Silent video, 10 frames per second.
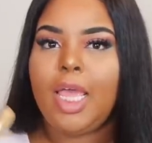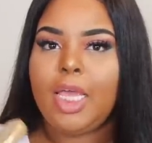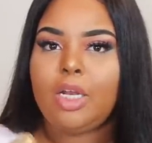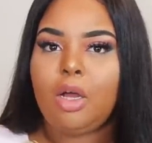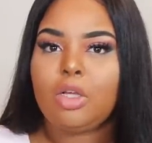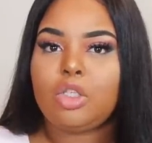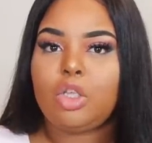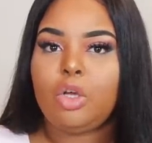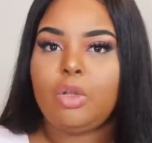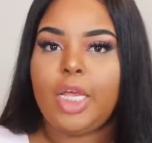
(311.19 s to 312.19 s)
And
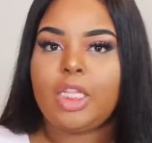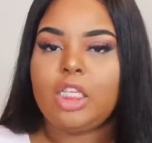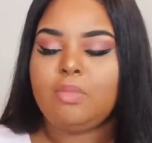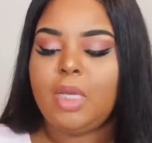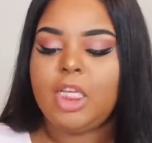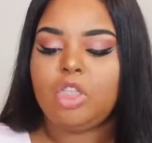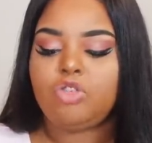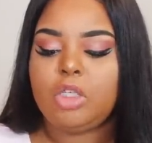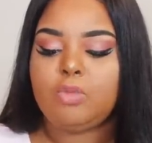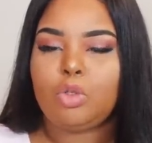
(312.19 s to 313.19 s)
also, like these
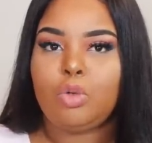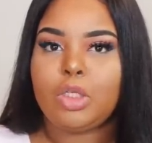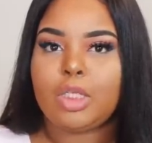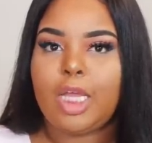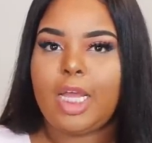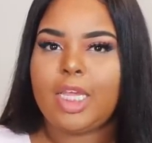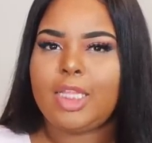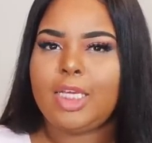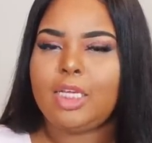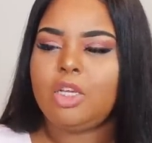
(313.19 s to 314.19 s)
mainstream stores, like I
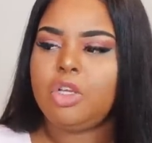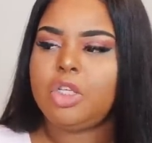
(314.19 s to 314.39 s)
think